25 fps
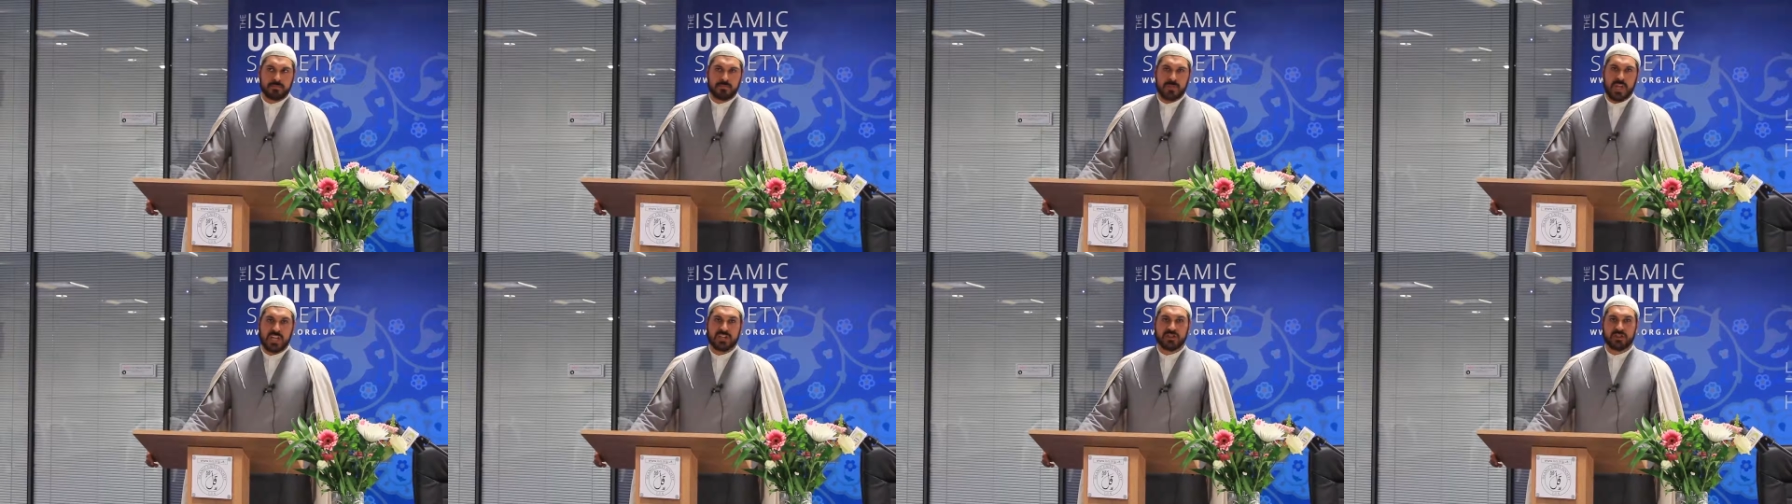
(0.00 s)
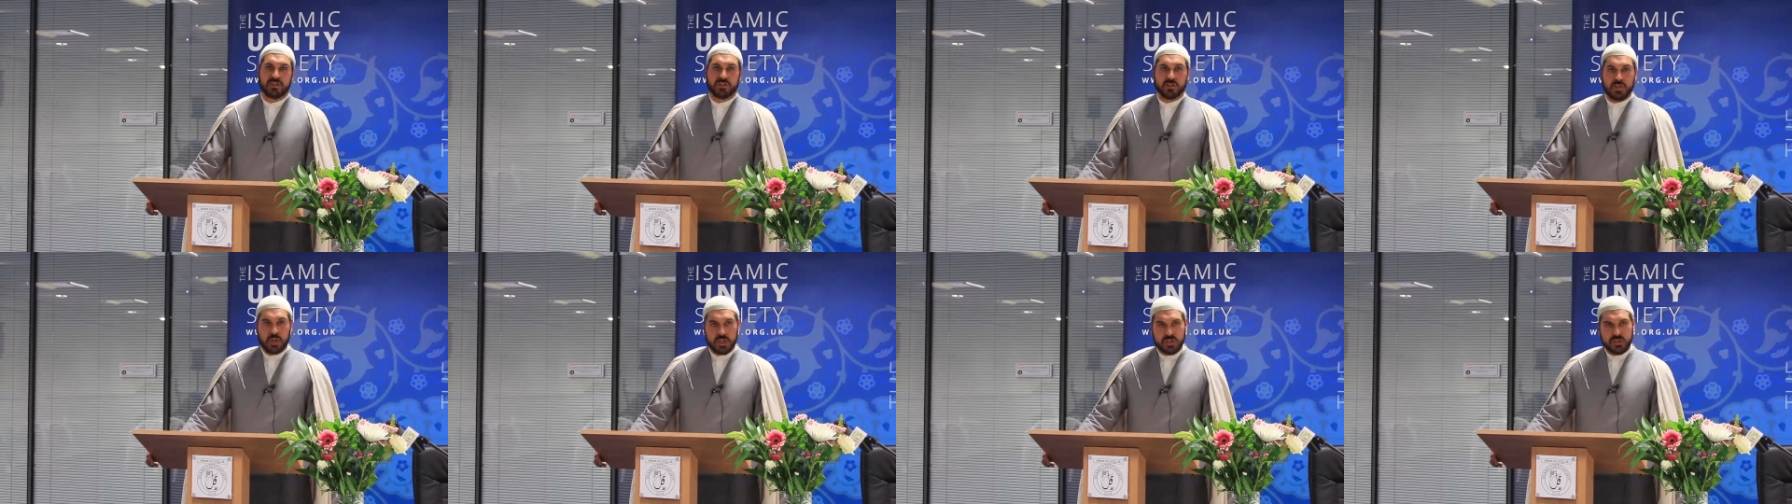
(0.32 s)

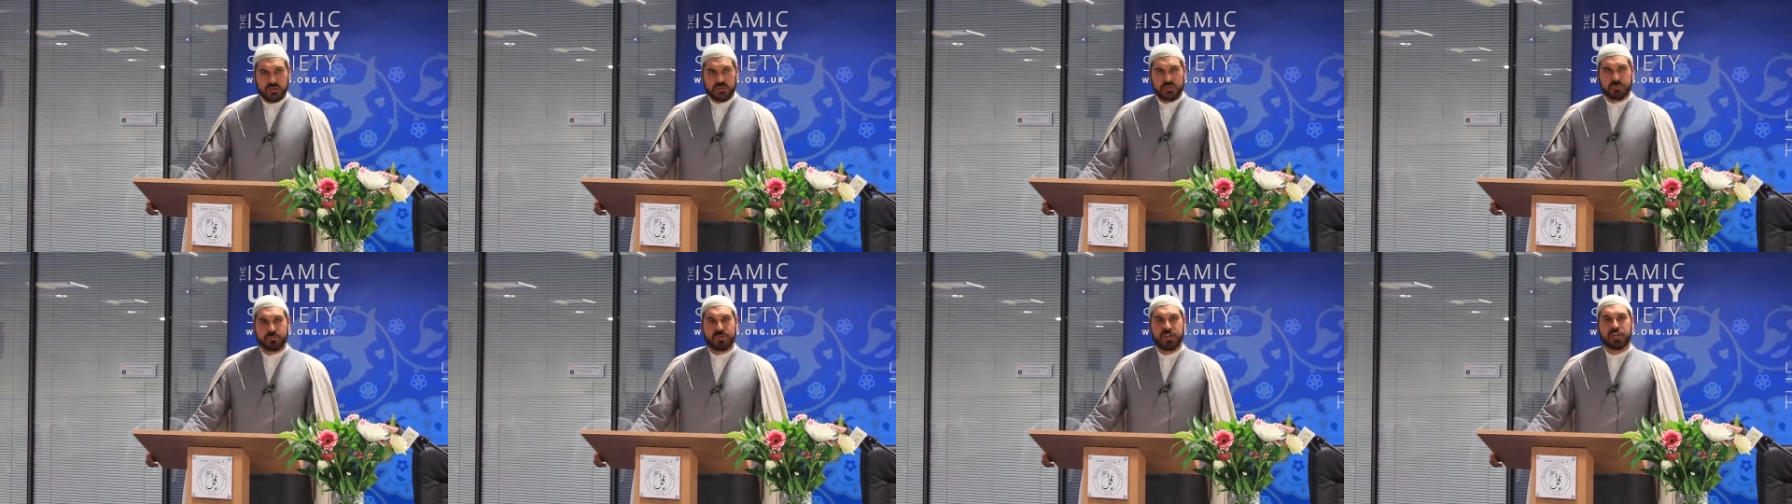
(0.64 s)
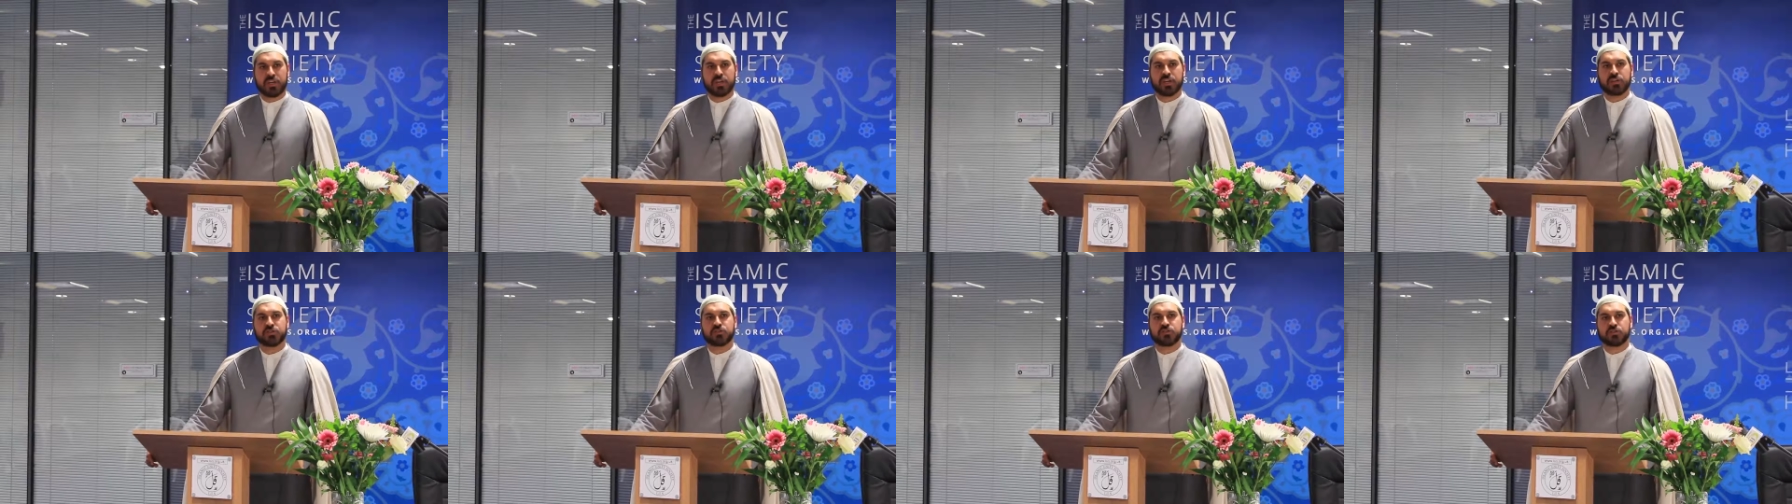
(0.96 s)
And just
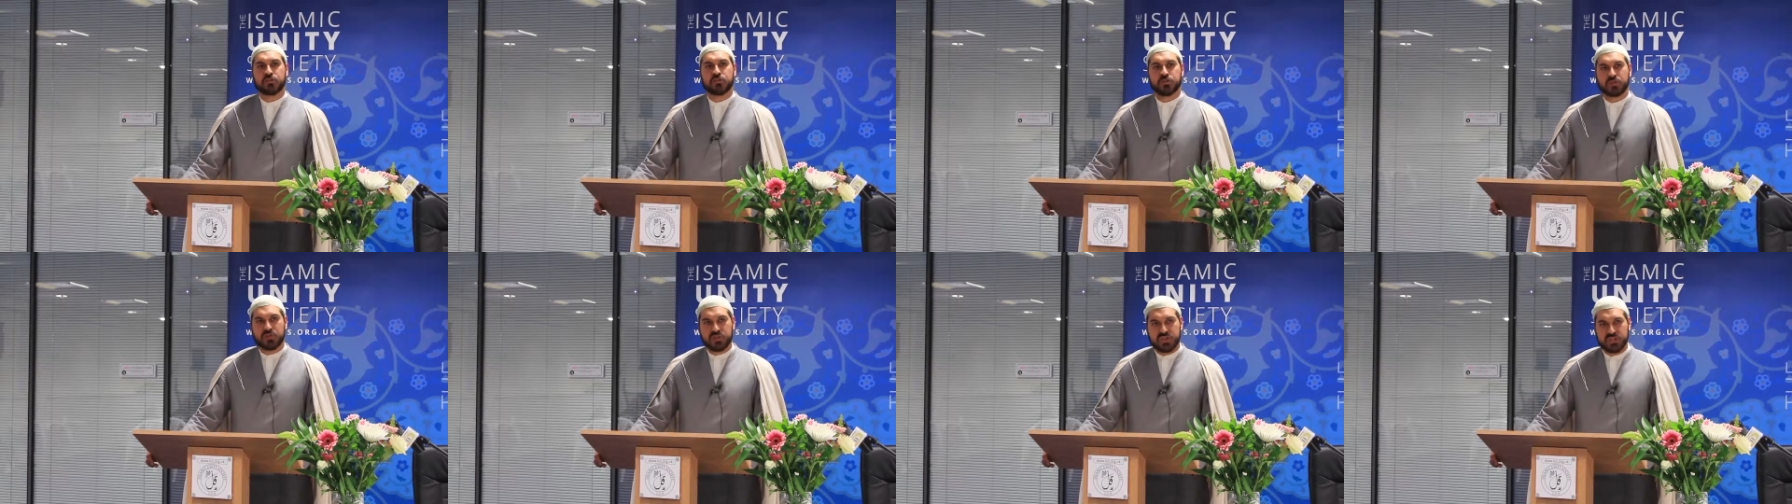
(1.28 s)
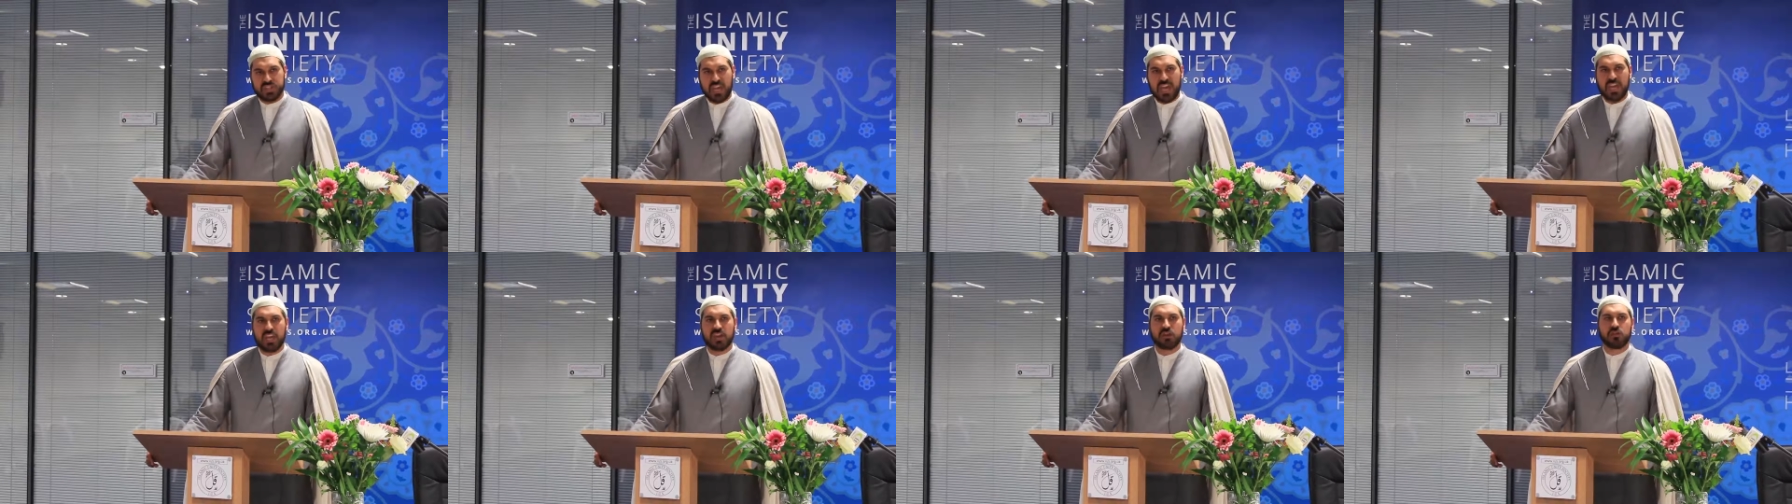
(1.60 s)
because you
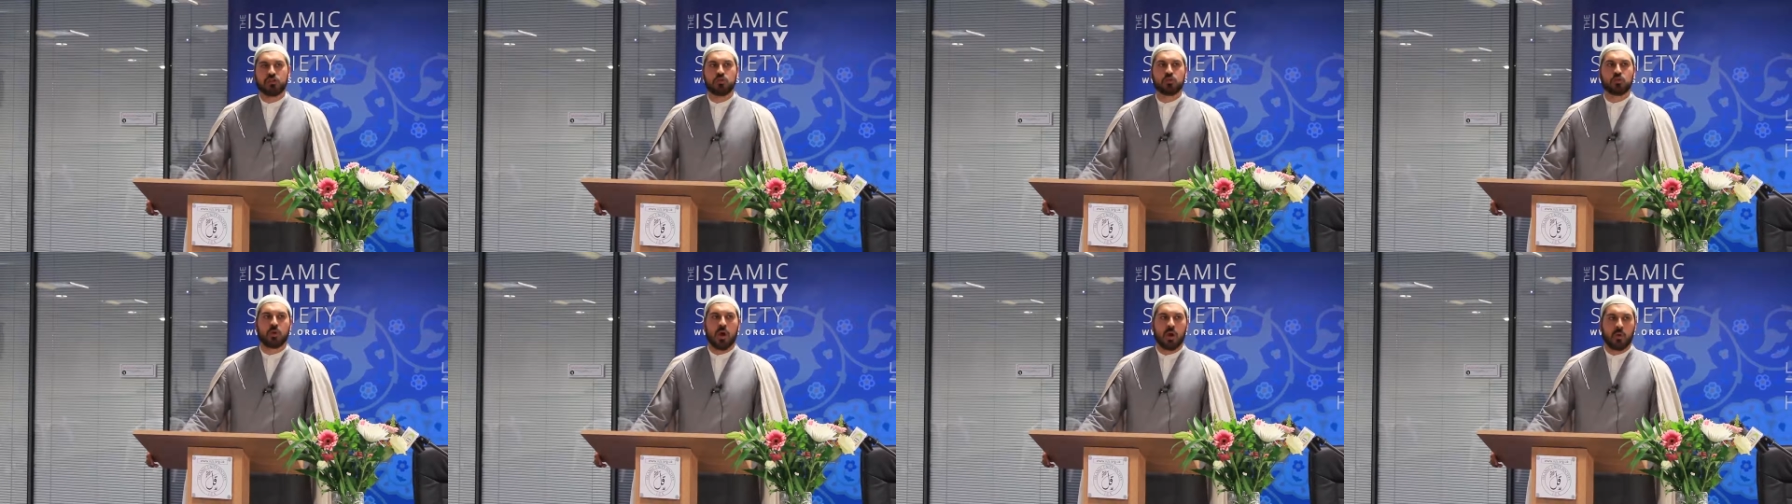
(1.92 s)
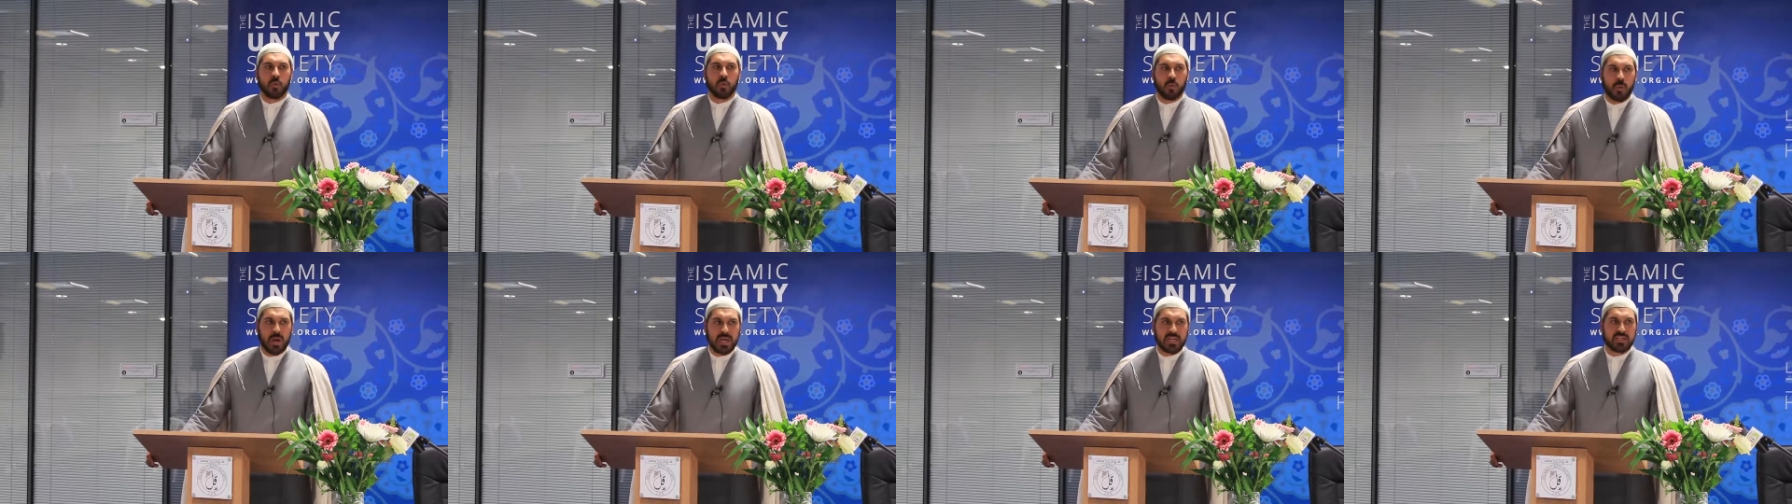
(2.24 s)
say you
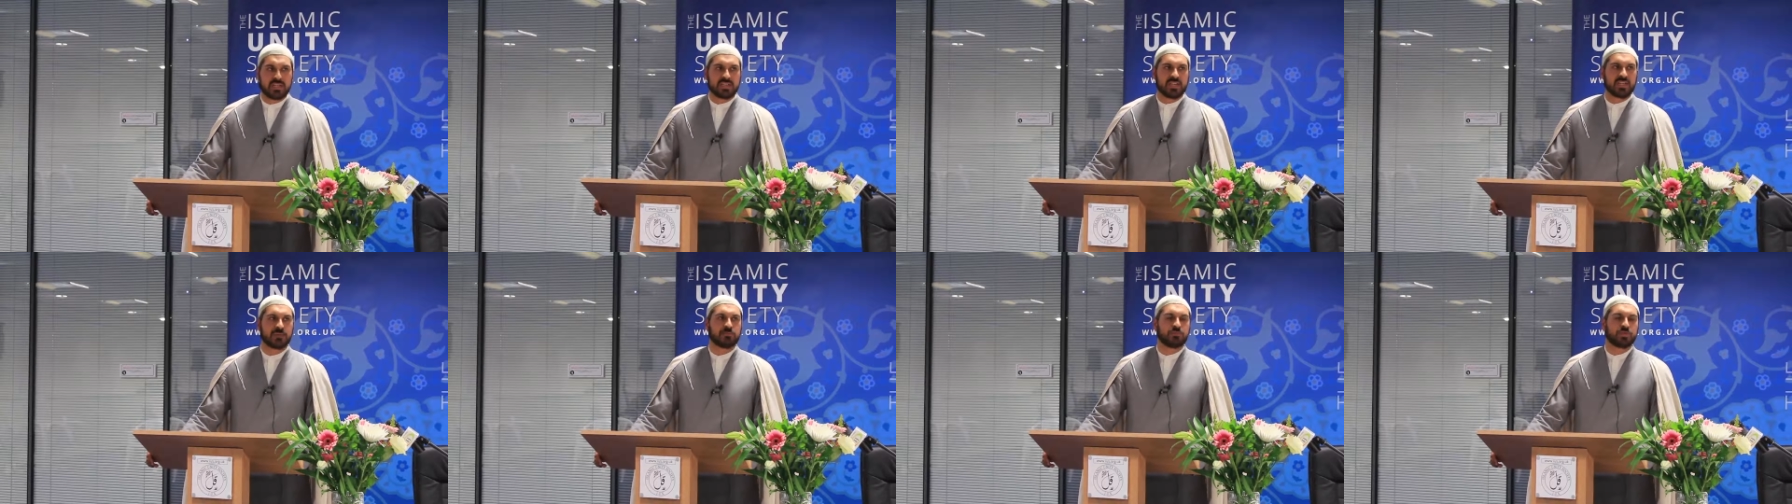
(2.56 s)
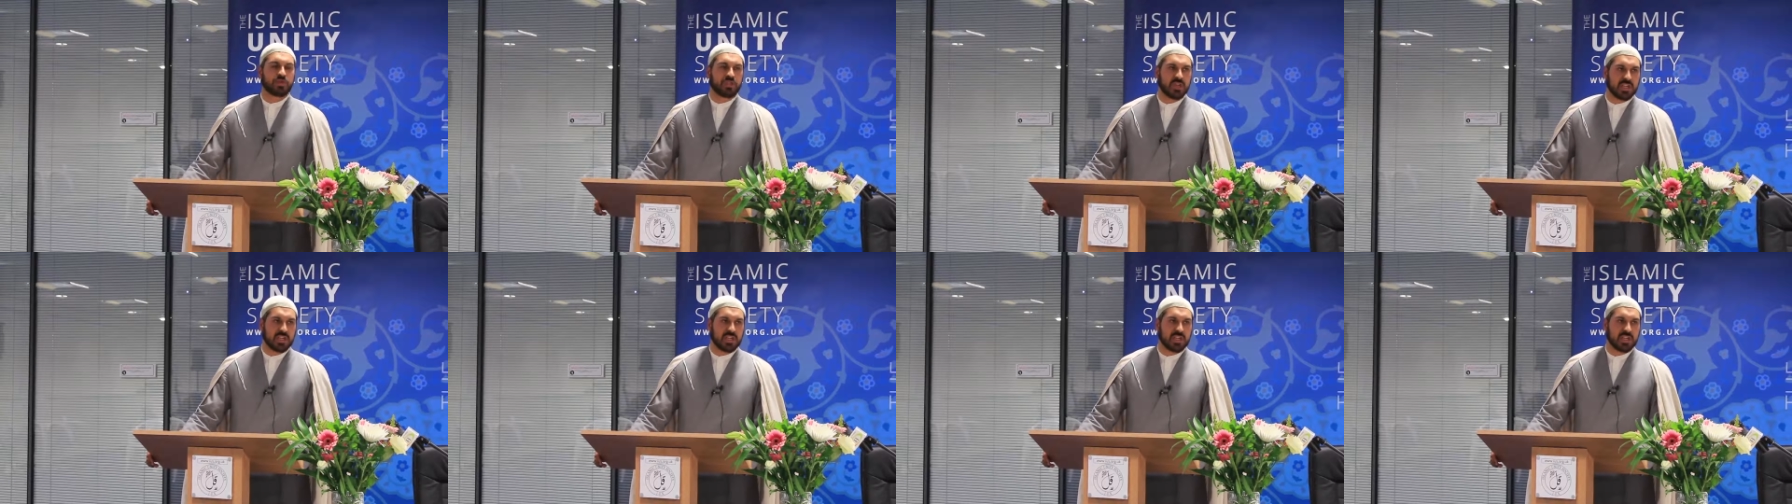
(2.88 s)
await him,